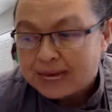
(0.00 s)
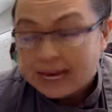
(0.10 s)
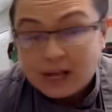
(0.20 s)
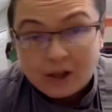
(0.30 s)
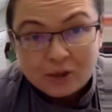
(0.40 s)

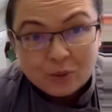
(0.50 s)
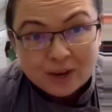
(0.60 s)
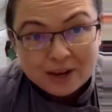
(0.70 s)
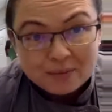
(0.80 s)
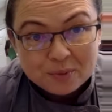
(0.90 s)
health we
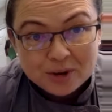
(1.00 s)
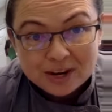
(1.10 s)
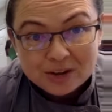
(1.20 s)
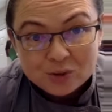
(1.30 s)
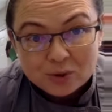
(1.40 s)
can bring
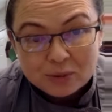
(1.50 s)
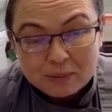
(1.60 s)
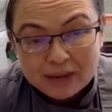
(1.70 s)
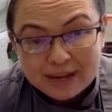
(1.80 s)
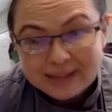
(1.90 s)
into a
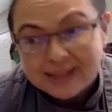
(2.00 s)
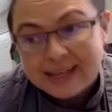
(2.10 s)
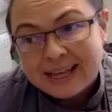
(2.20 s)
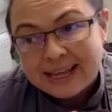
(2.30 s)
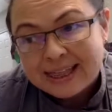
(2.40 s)
plate,
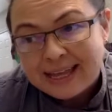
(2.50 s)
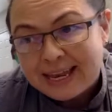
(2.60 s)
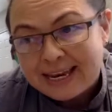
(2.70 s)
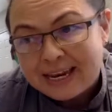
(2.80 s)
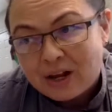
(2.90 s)

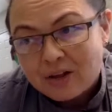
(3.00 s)
then